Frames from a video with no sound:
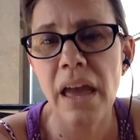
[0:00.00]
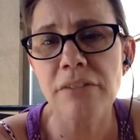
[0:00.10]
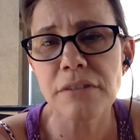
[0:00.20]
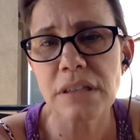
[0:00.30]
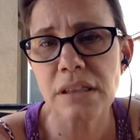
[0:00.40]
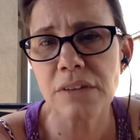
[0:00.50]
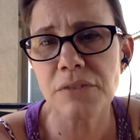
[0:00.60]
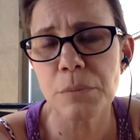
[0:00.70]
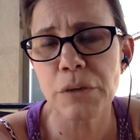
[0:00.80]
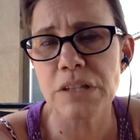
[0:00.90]
Everything
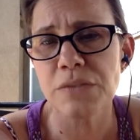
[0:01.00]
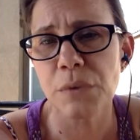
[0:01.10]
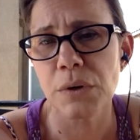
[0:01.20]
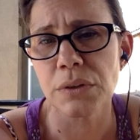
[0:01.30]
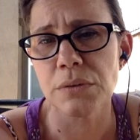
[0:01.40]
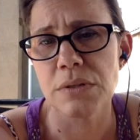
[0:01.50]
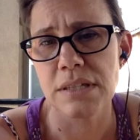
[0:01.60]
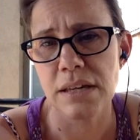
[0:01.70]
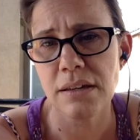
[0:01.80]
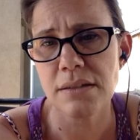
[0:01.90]
from weeks 4 through
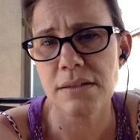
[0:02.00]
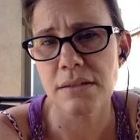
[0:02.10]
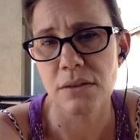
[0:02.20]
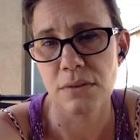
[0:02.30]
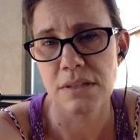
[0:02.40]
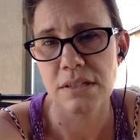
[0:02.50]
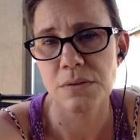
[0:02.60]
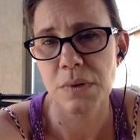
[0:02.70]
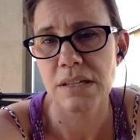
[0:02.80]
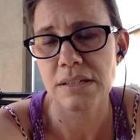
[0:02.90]
6, so this
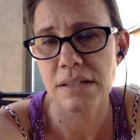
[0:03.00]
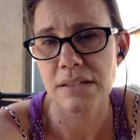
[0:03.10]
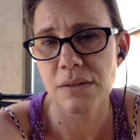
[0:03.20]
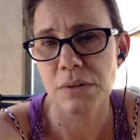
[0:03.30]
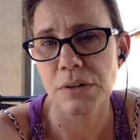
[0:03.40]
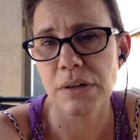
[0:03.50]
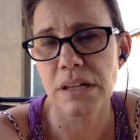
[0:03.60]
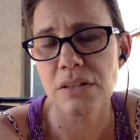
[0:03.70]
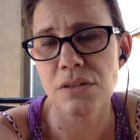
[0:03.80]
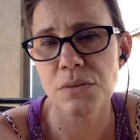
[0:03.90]
is week 6 that we're
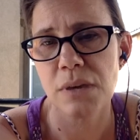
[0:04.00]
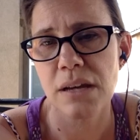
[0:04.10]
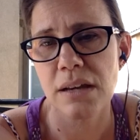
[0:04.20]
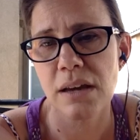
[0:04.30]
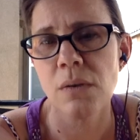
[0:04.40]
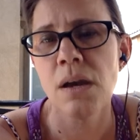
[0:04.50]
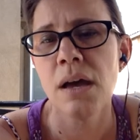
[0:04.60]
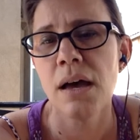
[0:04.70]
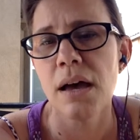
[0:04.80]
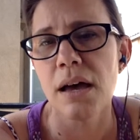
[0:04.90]
going into right now,
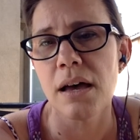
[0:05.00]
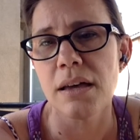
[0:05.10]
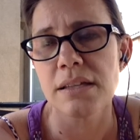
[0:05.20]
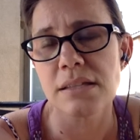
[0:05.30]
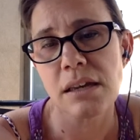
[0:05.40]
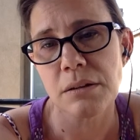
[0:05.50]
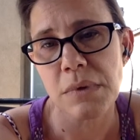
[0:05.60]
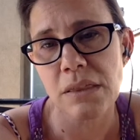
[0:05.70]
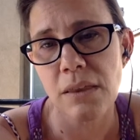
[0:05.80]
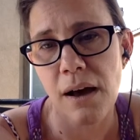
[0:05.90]
is going to
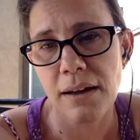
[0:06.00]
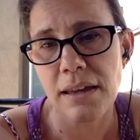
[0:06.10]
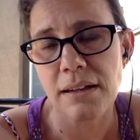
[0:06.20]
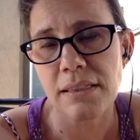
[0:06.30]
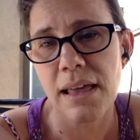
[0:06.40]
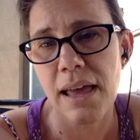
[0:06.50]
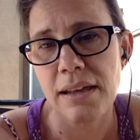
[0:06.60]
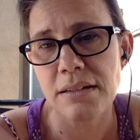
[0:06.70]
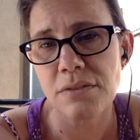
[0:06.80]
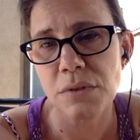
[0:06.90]
be locking at the
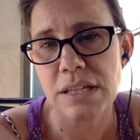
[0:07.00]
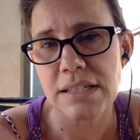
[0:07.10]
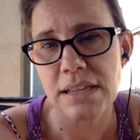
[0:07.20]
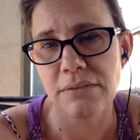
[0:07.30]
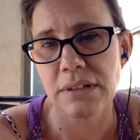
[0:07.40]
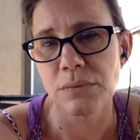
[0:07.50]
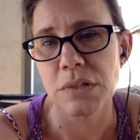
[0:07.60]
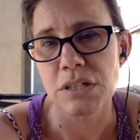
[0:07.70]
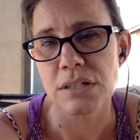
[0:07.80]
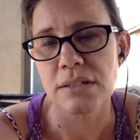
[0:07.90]
end of week 7,
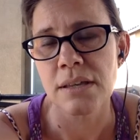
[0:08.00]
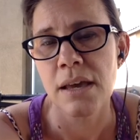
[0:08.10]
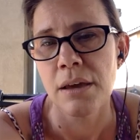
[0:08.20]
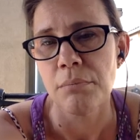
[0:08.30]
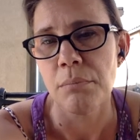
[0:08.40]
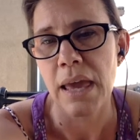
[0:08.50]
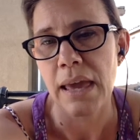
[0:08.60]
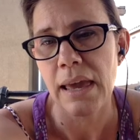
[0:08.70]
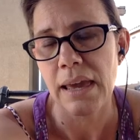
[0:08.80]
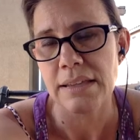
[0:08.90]
which is
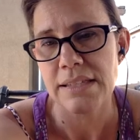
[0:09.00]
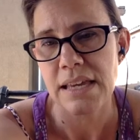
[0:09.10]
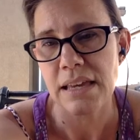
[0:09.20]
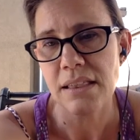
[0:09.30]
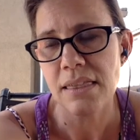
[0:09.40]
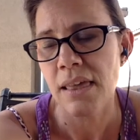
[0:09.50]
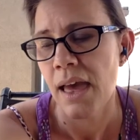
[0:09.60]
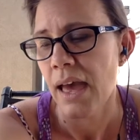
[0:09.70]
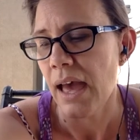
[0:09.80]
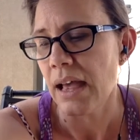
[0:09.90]
May 18th,
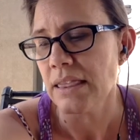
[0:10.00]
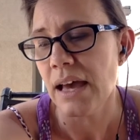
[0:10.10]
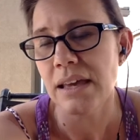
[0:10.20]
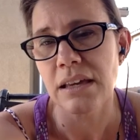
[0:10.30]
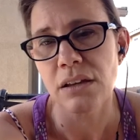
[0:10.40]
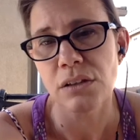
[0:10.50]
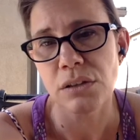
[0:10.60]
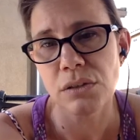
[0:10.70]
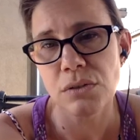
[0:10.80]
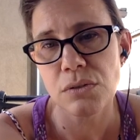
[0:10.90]
and that
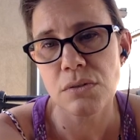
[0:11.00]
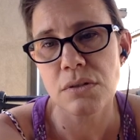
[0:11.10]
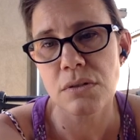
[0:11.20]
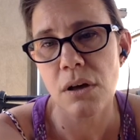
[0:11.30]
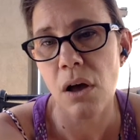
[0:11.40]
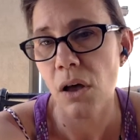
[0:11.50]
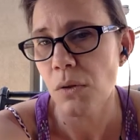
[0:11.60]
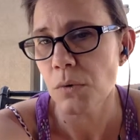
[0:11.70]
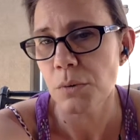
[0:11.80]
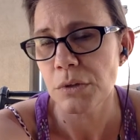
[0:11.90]
includes
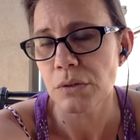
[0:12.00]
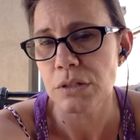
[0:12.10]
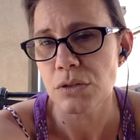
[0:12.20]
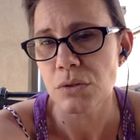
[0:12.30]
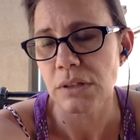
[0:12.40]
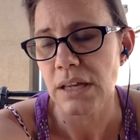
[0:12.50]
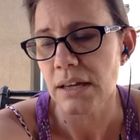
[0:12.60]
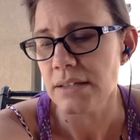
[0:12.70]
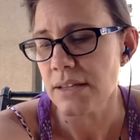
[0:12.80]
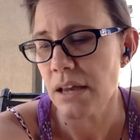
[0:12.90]
all Romeo and Juliet
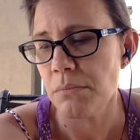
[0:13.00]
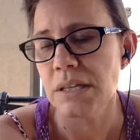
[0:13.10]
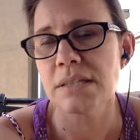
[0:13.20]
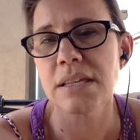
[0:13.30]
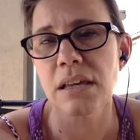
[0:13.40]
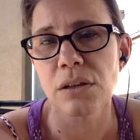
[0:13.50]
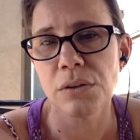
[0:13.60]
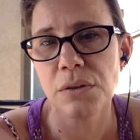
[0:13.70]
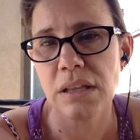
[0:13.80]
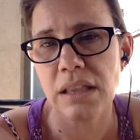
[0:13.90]
assignments,
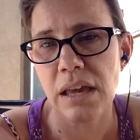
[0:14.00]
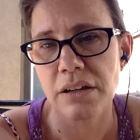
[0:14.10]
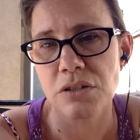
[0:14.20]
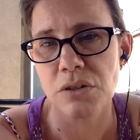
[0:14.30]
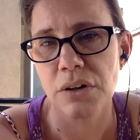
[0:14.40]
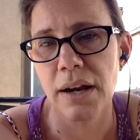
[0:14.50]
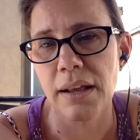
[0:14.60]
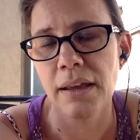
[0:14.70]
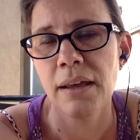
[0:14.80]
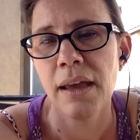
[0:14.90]
including the extra
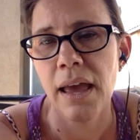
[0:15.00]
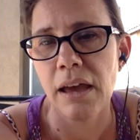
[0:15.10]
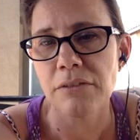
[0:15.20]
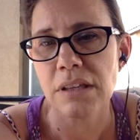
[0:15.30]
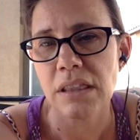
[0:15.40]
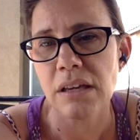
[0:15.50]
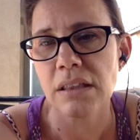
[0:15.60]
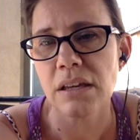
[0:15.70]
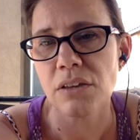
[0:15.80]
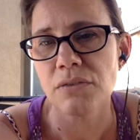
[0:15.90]
credit. Everything
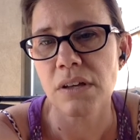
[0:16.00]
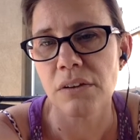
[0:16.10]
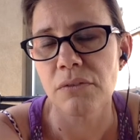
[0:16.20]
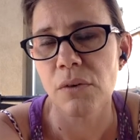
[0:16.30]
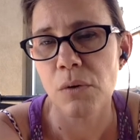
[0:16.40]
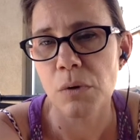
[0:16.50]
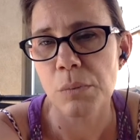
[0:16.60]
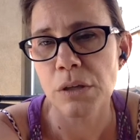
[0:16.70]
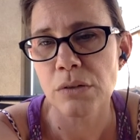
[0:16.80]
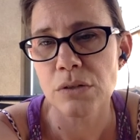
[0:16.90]
that you've done for
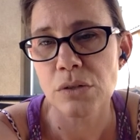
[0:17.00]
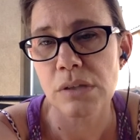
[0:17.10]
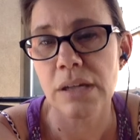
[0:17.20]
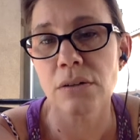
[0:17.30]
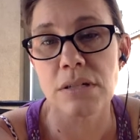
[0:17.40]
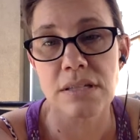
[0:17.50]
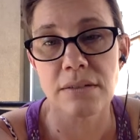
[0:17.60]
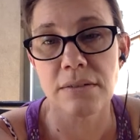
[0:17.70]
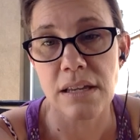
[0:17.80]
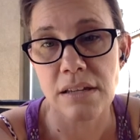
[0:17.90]
Romeo and Juliet or
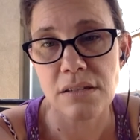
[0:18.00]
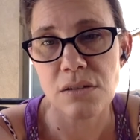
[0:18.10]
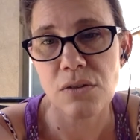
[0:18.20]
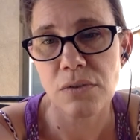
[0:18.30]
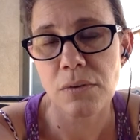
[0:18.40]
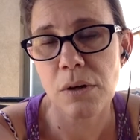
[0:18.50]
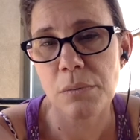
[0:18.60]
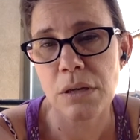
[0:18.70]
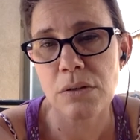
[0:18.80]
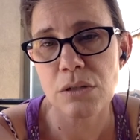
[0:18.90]
still need to do for
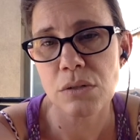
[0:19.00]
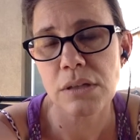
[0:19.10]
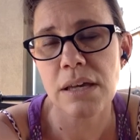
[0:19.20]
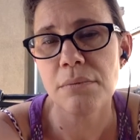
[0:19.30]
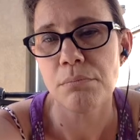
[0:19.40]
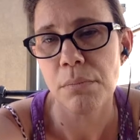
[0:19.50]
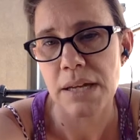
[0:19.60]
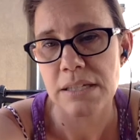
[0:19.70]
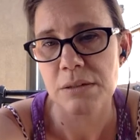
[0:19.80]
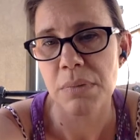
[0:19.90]
Romeo and Juliet
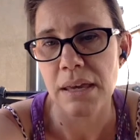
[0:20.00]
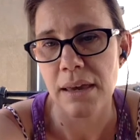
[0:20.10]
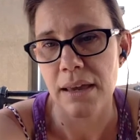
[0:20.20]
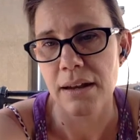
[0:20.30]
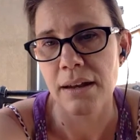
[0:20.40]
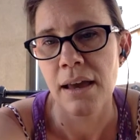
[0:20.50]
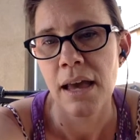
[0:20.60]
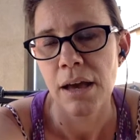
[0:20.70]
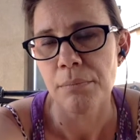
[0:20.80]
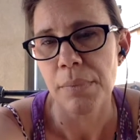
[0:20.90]
must be in
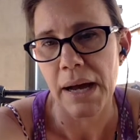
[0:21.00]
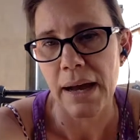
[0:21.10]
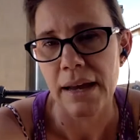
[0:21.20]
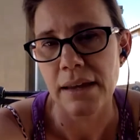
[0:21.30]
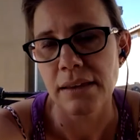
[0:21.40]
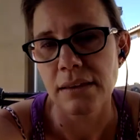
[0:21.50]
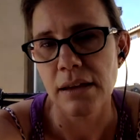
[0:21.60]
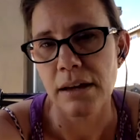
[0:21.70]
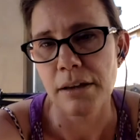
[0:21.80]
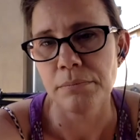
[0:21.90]
by
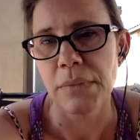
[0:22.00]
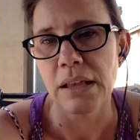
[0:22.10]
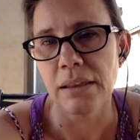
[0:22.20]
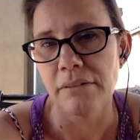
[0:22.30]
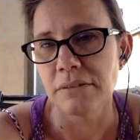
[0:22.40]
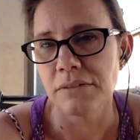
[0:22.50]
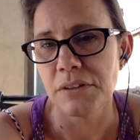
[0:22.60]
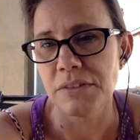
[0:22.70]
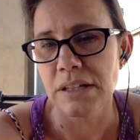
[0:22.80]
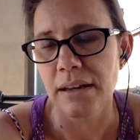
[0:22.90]

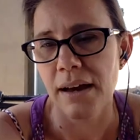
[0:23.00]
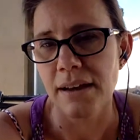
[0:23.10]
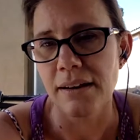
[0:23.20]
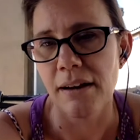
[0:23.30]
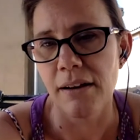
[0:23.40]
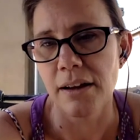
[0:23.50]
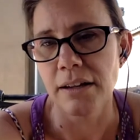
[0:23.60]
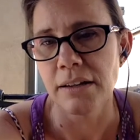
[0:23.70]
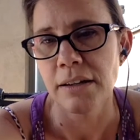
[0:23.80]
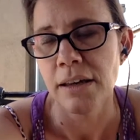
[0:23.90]
11:59
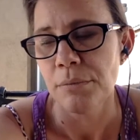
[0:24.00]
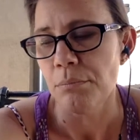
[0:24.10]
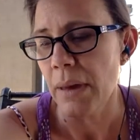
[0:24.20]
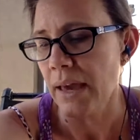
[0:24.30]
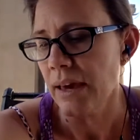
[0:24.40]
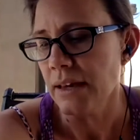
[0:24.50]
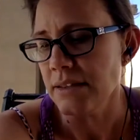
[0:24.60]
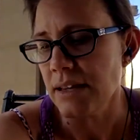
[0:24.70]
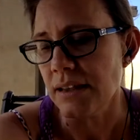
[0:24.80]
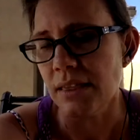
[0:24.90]
on May
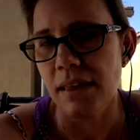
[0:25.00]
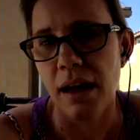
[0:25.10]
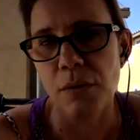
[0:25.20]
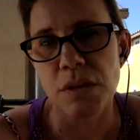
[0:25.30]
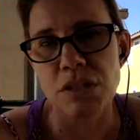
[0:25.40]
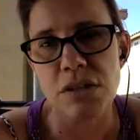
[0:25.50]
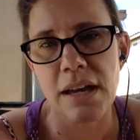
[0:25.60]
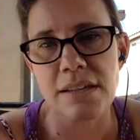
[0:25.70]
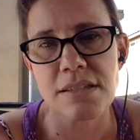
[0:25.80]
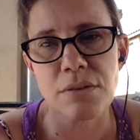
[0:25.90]
18th. I want you
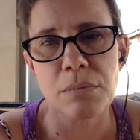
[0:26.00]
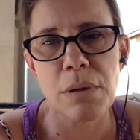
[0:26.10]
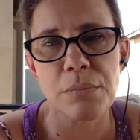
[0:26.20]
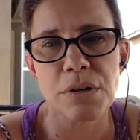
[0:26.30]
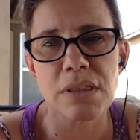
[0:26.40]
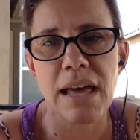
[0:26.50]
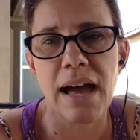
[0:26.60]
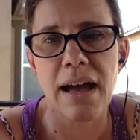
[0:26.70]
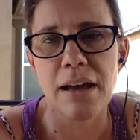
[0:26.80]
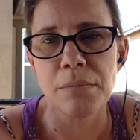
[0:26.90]
guys to remember
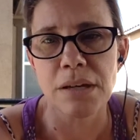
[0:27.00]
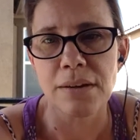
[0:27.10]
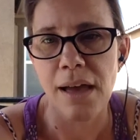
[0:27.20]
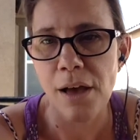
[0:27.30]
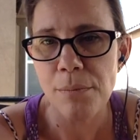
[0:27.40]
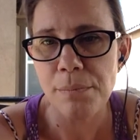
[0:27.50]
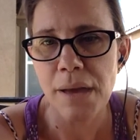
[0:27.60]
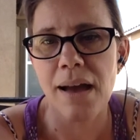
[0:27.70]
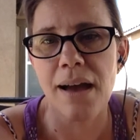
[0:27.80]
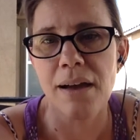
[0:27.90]
that I'm here to help.
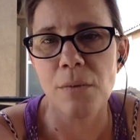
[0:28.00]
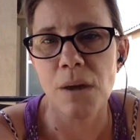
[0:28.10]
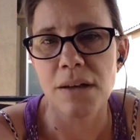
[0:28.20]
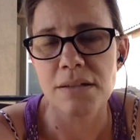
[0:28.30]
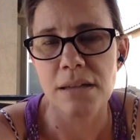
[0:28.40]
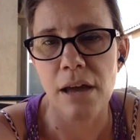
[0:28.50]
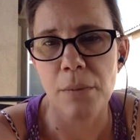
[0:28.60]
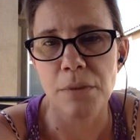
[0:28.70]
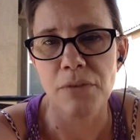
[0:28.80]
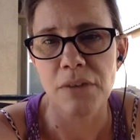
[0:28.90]
I want to
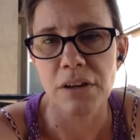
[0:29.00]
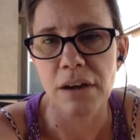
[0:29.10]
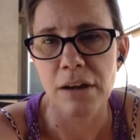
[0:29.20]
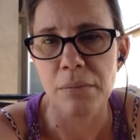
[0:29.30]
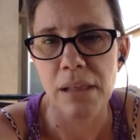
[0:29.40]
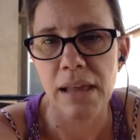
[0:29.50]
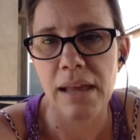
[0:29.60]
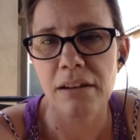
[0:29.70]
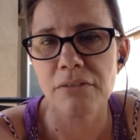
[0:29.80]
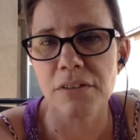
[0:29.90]
help you figure out a
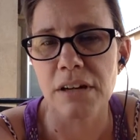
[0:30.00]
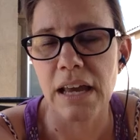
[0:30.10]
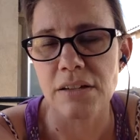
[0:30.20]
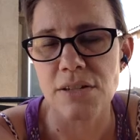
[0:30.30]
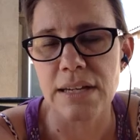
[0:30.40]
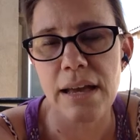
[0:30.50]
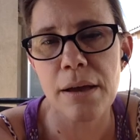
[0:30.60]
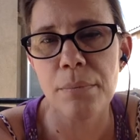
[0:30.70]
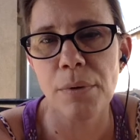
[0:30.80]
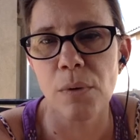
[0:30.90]
plan for catching
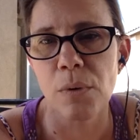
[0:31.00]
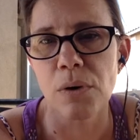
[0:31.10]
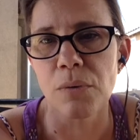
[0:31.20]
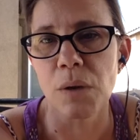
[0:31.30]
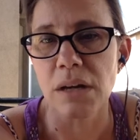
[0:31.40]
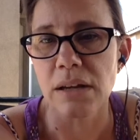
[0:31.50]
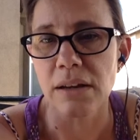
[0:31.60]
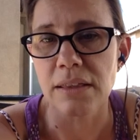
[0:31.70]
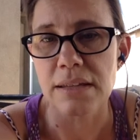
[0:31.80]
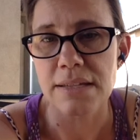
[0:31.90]
up or working
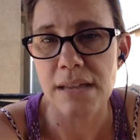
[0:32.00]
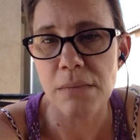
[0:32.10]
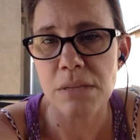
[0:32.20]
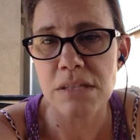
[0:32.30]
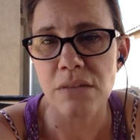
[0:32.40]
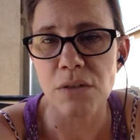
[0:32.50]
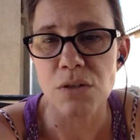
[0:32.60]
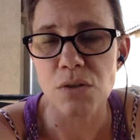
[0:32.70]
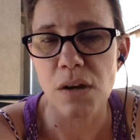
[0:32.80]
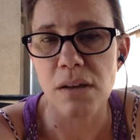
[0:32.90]
on the assignments if you're
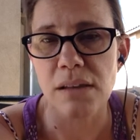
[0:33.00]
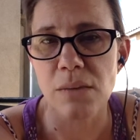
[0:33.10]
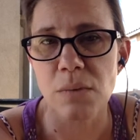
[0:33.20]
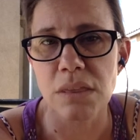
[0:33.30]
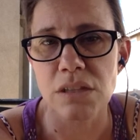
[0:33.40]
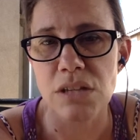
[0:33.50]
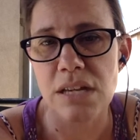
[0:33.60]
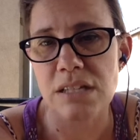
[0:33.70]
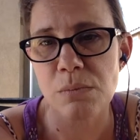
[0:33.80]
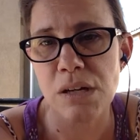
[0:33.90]
struggling with the
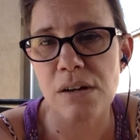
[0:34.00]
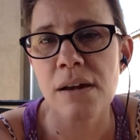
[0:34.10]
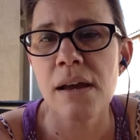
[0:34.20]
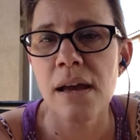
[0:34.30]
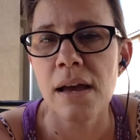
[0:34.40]
Shakespeare